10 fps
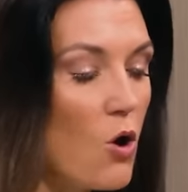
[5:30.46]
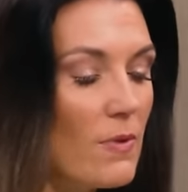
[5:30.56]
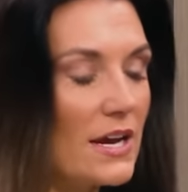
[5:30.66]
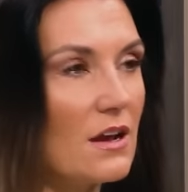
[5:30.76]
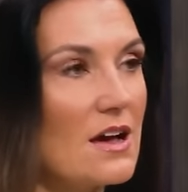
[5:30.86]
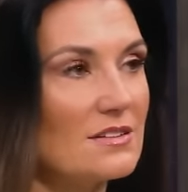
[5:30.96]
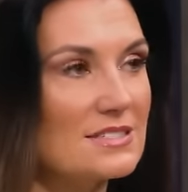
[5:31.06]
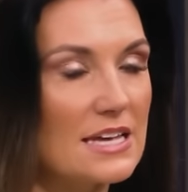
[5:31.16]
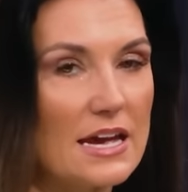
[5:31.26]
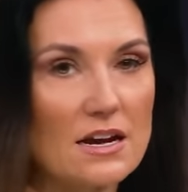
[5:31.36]
oh my God,
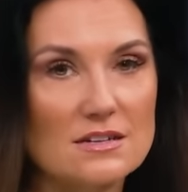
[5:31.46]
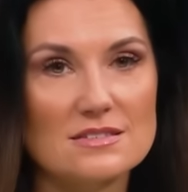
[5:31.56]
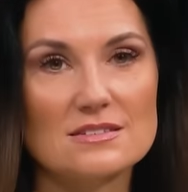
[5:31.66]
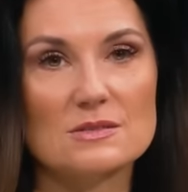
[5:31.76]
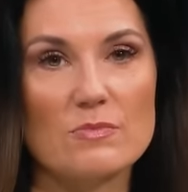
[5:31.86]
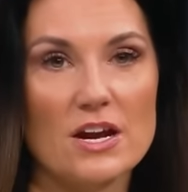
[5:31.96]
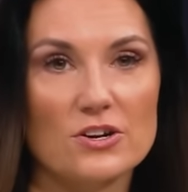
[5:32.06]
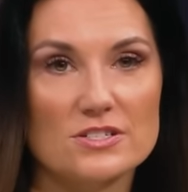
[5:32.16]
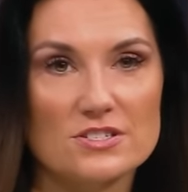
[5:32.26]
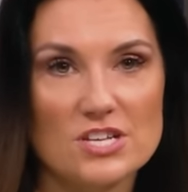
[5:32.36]
it's chaos yeah. and these
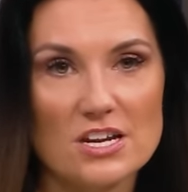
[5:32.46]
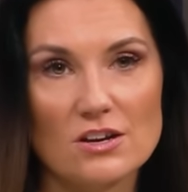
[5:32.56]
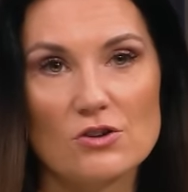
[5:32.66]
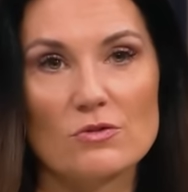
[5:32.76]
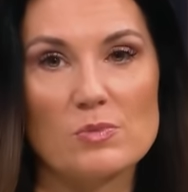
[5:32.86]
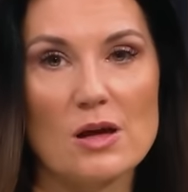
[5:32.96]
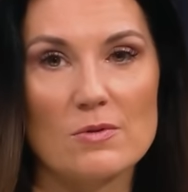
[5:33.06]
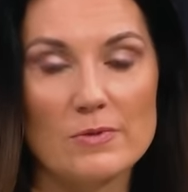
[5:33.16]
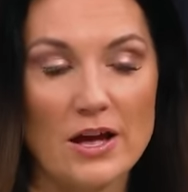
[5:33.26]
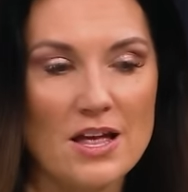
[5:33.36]
migrants are taking over, blah,
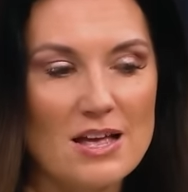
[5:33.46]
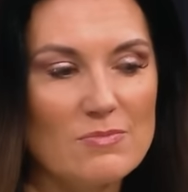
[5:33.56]
blah, blah.